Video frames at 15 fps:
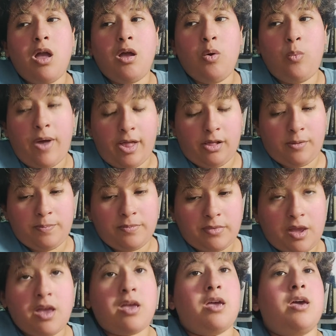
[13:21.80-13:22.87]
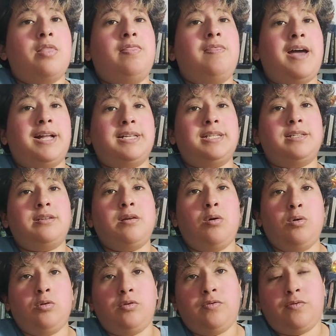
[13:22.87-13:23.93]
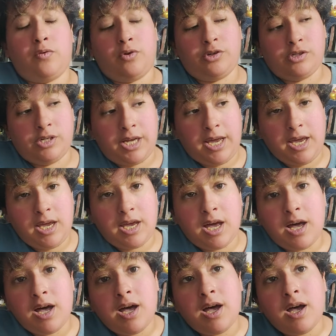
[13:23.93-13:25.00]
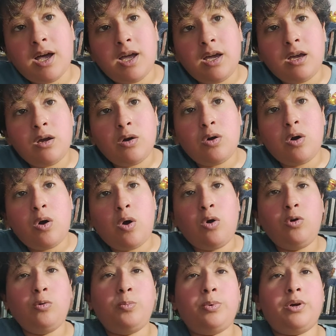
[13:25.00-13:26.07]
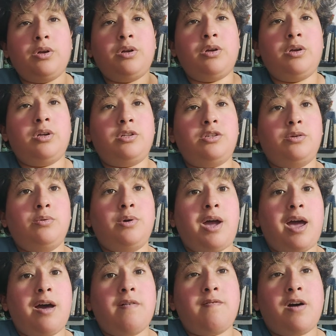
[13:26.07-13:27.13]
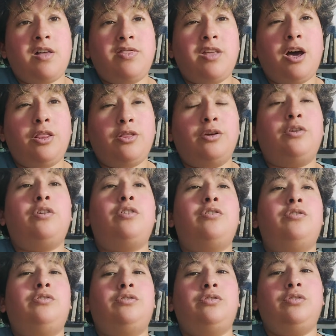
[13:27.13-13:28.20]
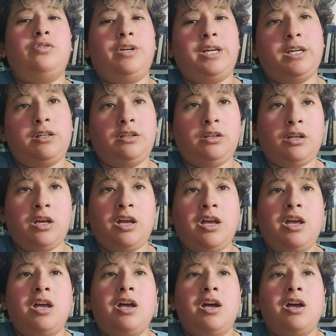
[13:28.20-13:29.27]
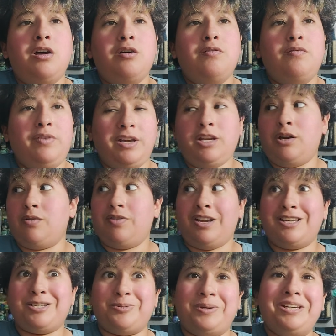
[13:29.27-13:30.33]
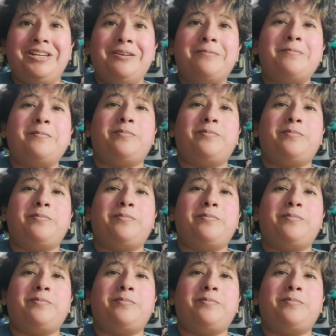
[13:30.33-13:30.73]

Well, that's all for today. I hope to have another real video next week.